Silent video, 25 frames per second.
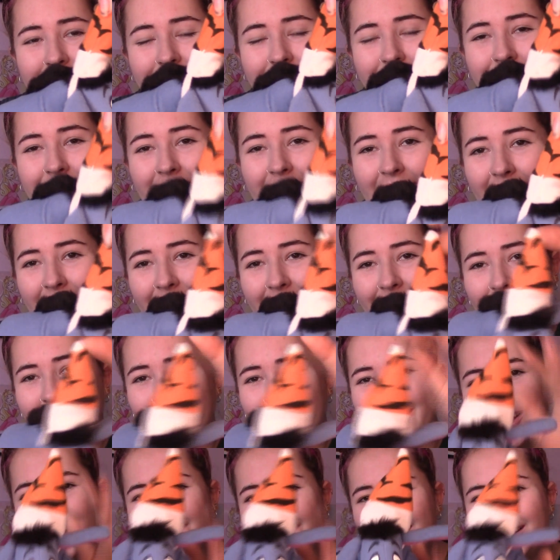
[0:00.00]
a little hat,
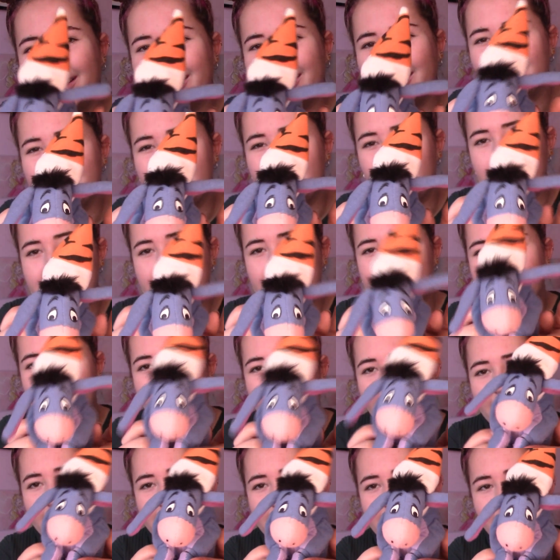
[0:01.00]
the same as
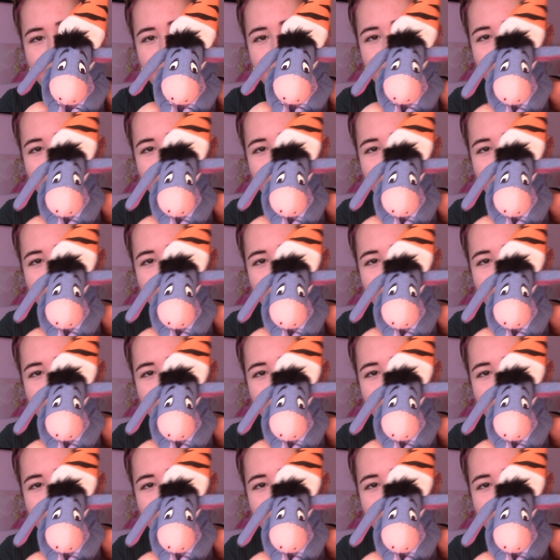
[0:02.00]
Kanga's, I